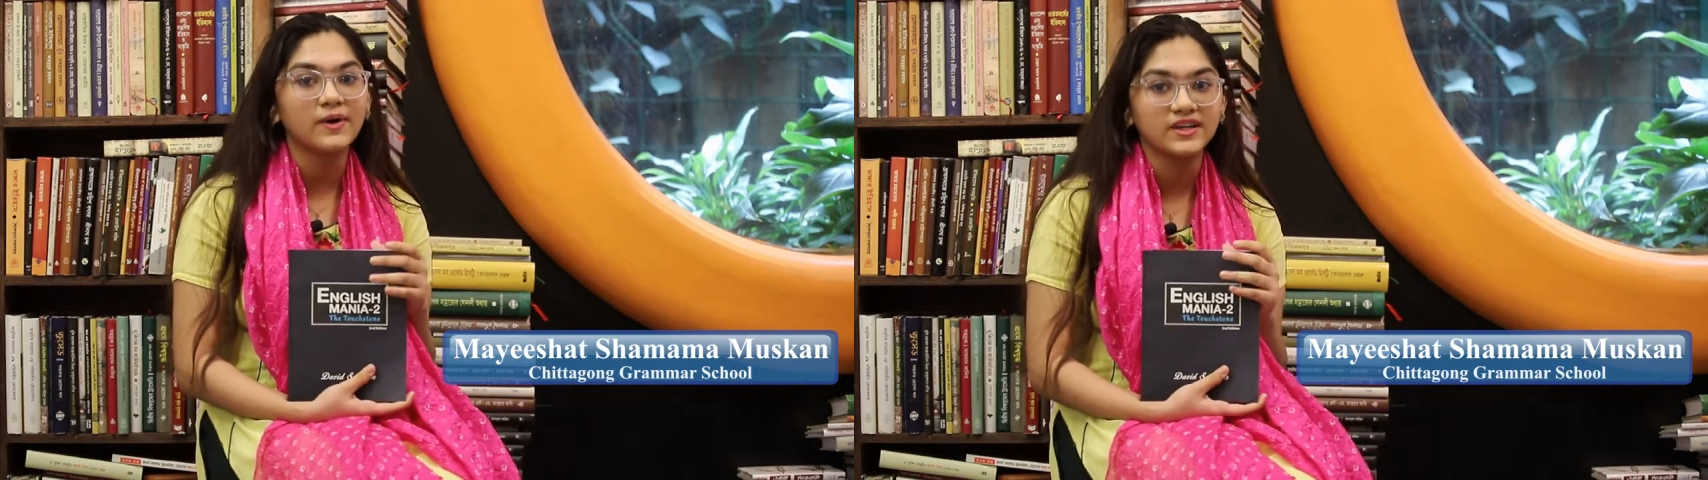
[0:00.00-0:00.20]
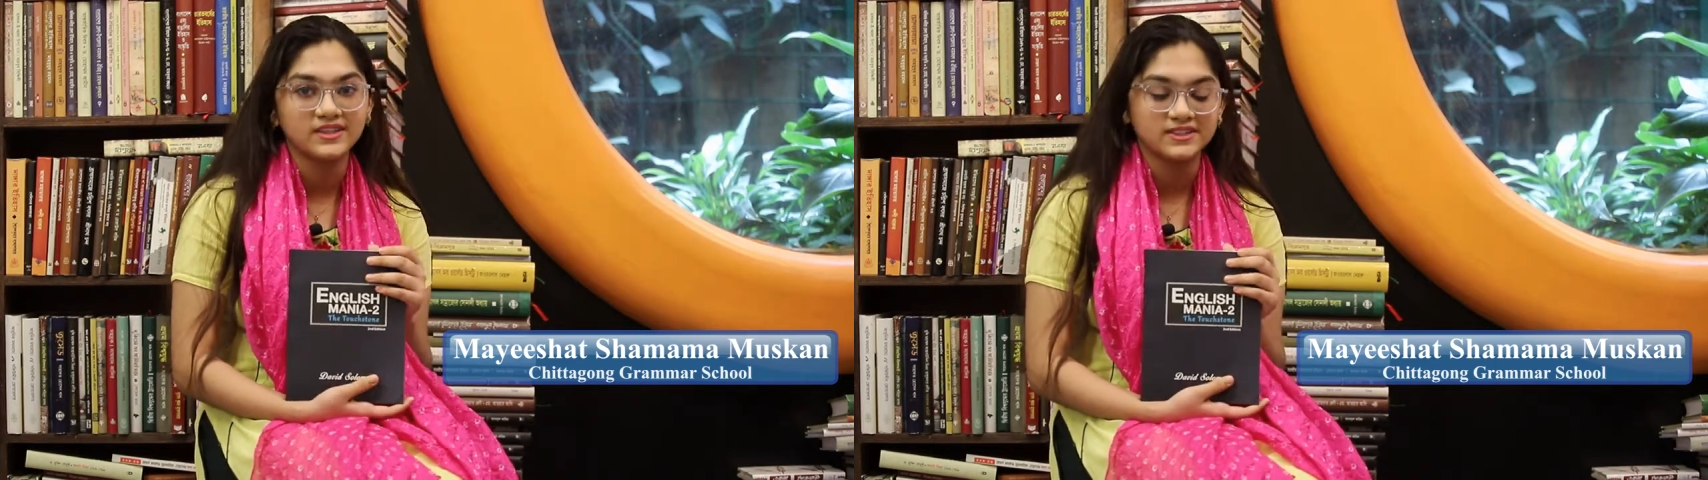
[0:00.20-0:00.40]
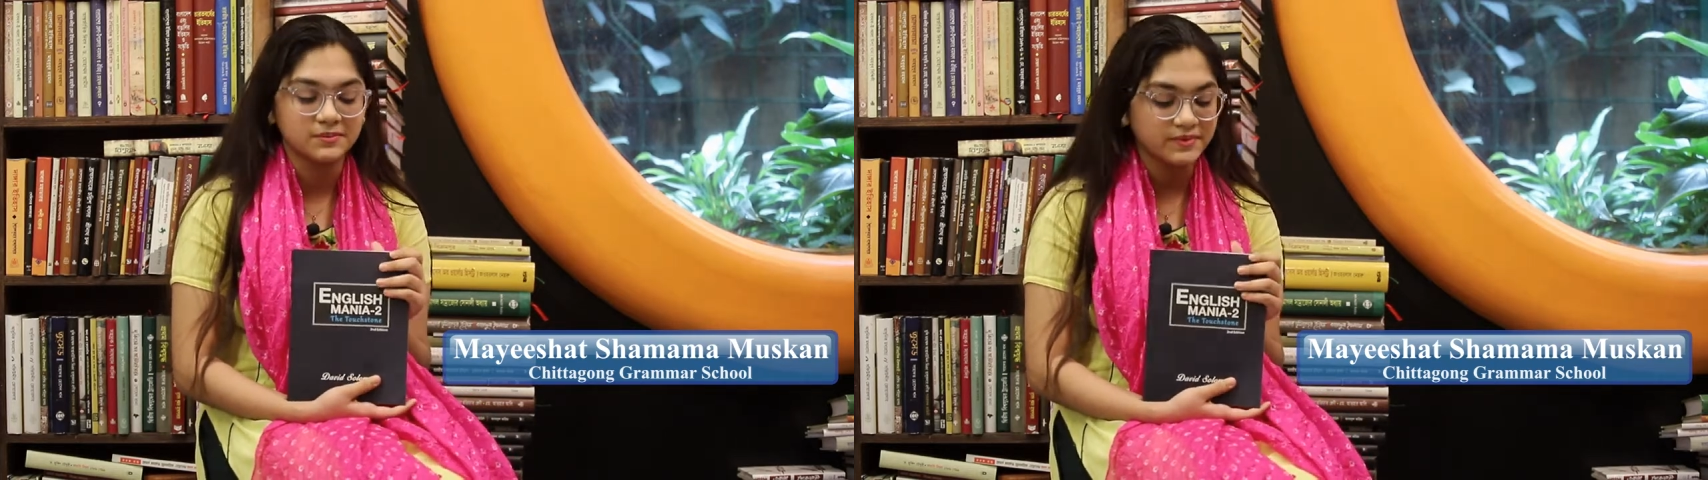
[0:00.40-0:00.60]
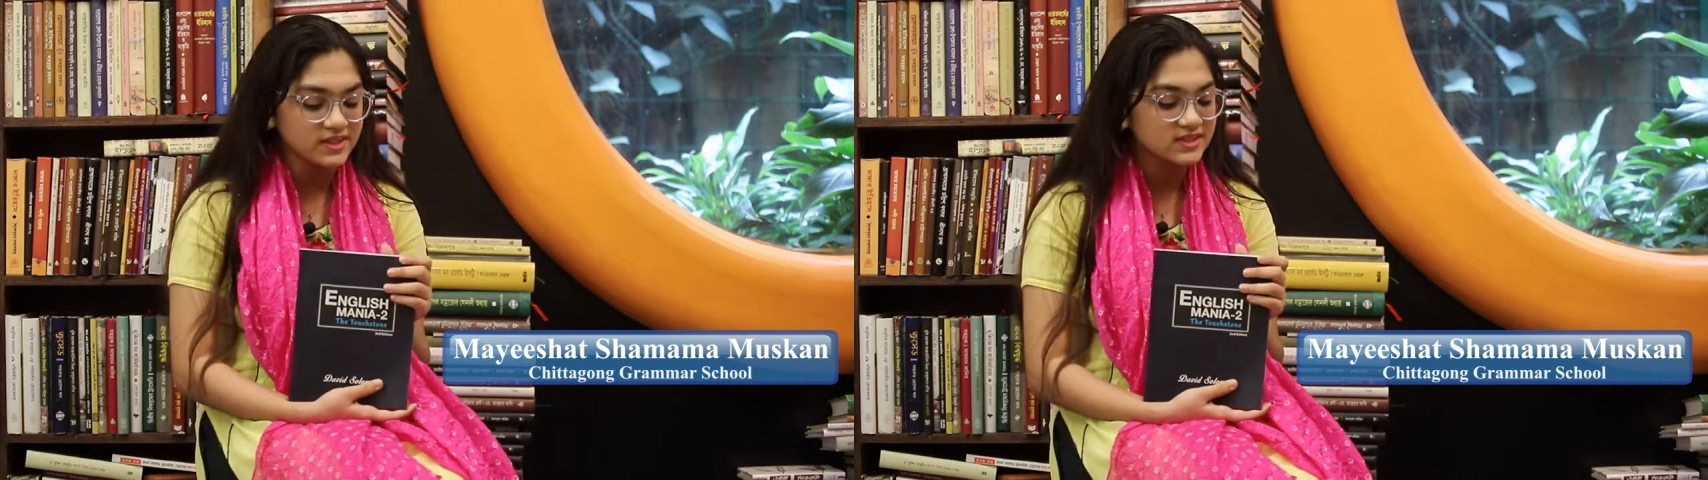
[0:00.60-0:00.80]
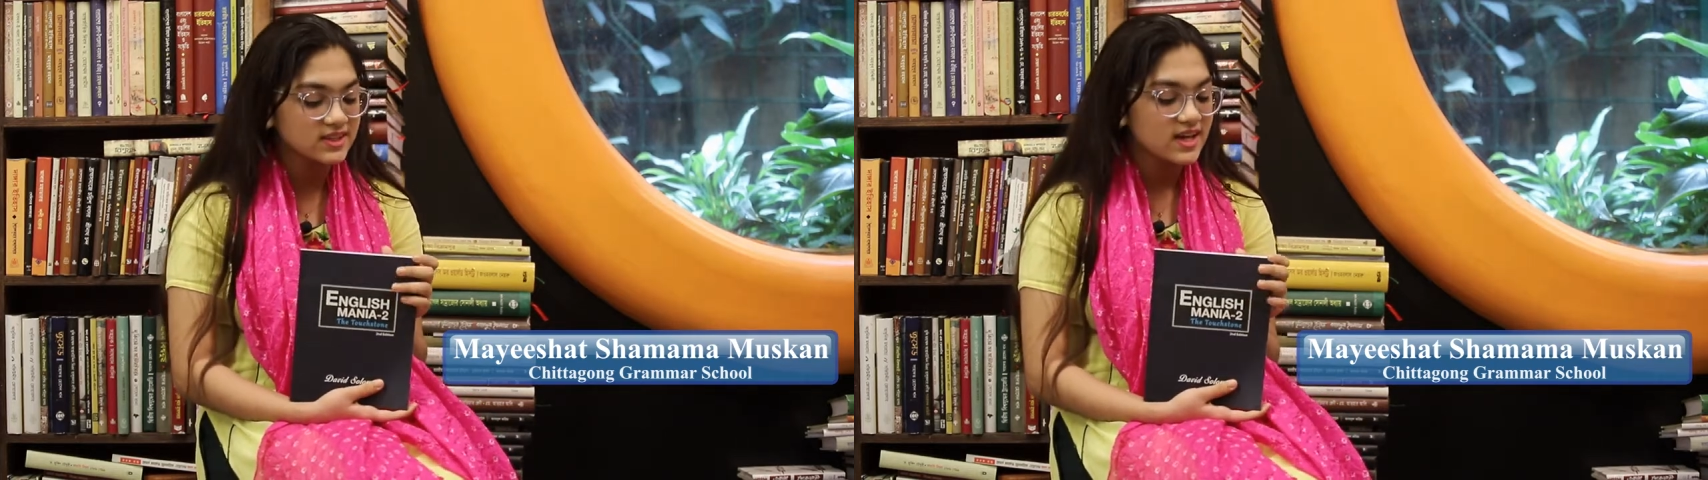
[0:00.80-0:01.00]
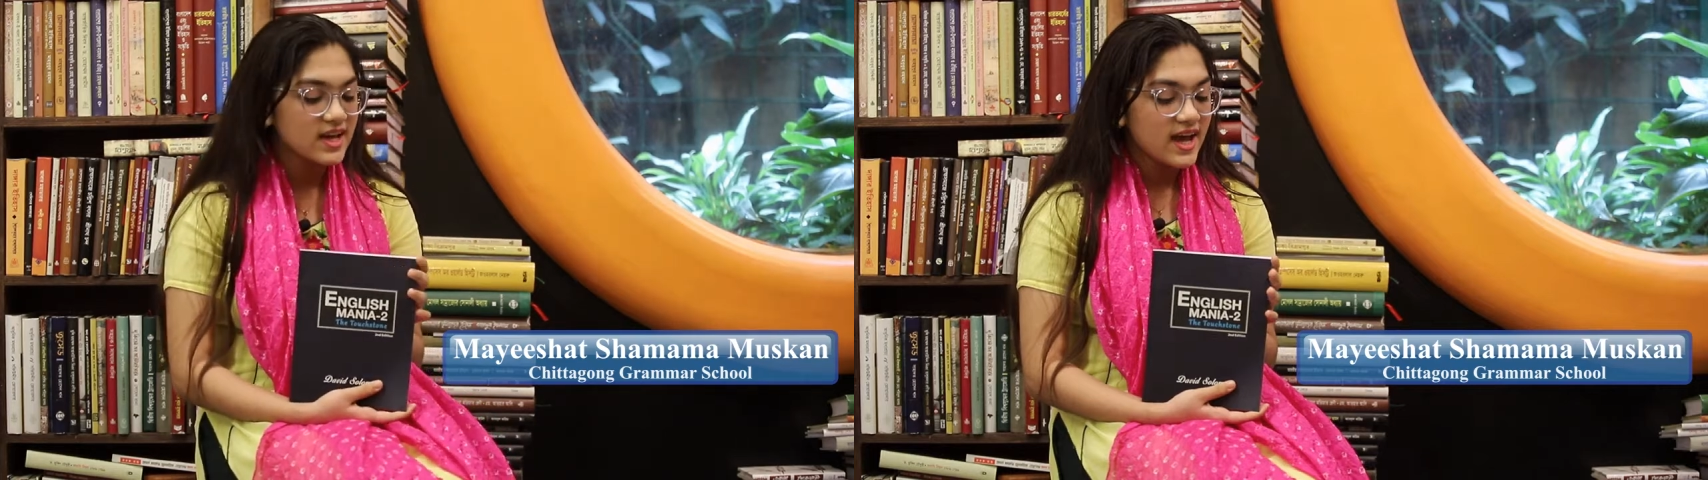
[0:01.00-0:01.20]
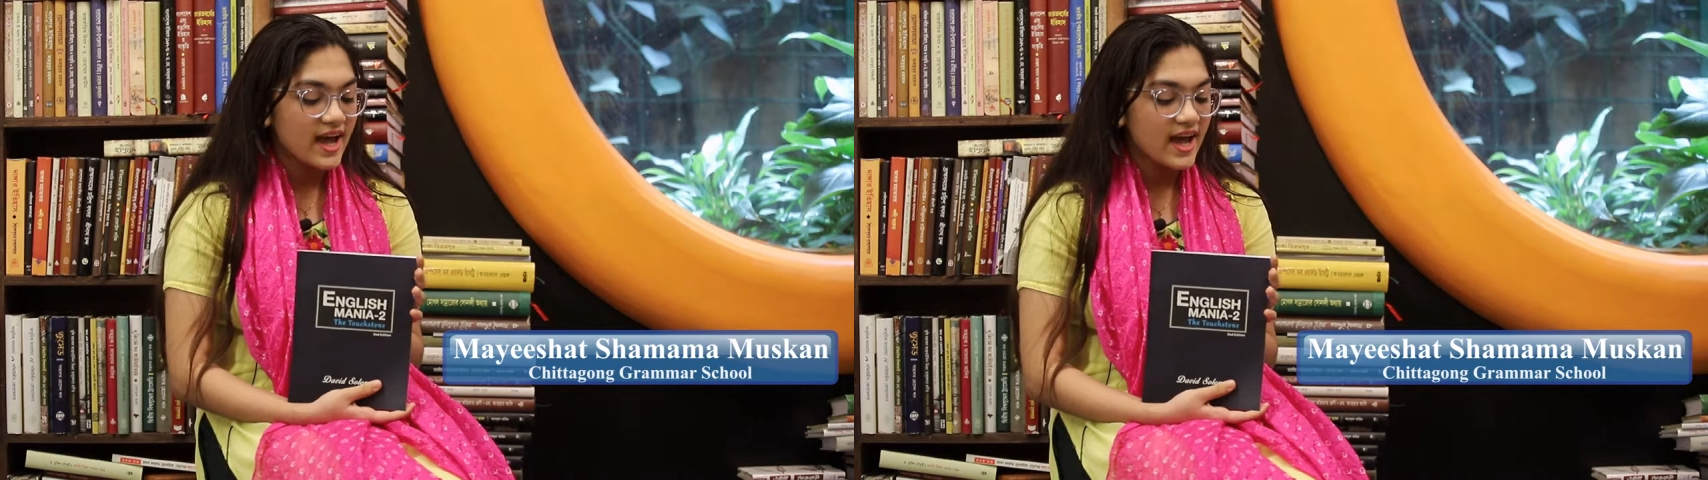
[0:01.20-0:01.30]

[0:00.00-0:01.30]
participants,